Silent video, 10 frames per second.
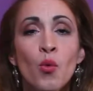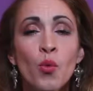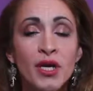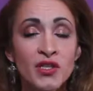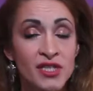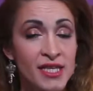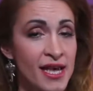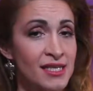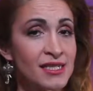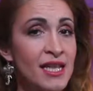which
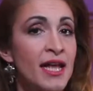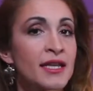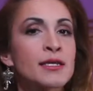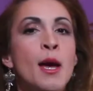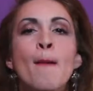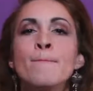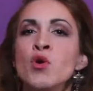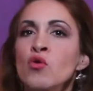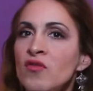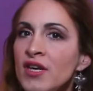says that
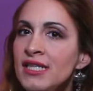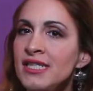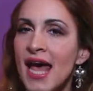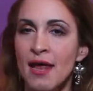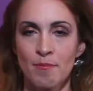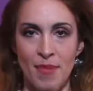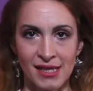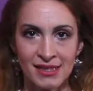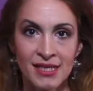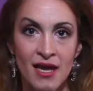movies and
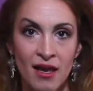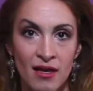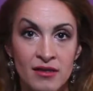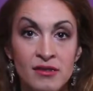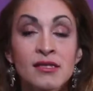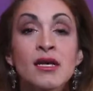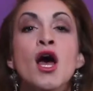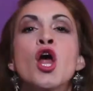bestsellers